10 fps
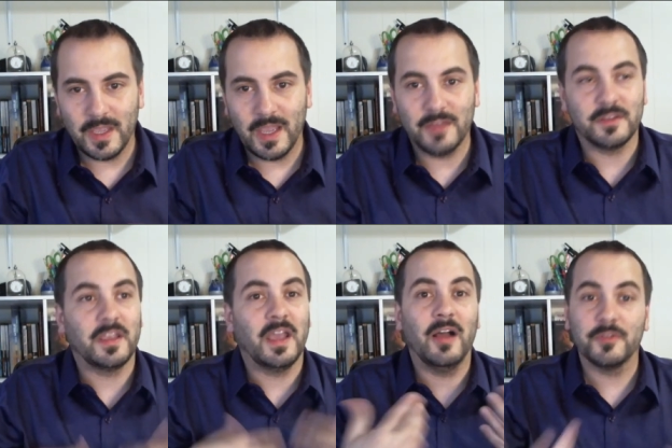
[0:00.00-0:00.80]
as a
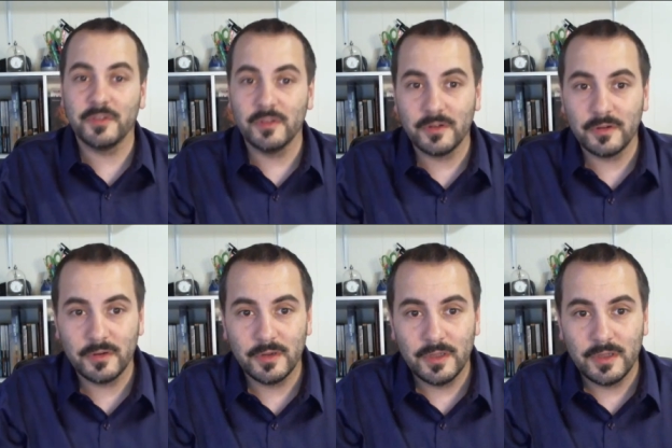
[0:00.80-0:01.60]
counselor,
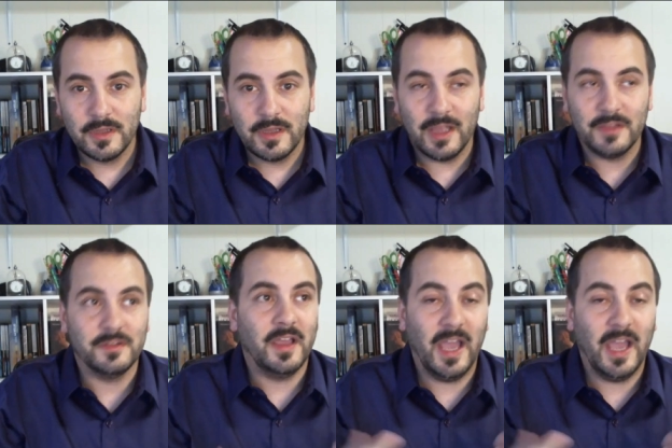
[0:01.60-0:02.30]
as an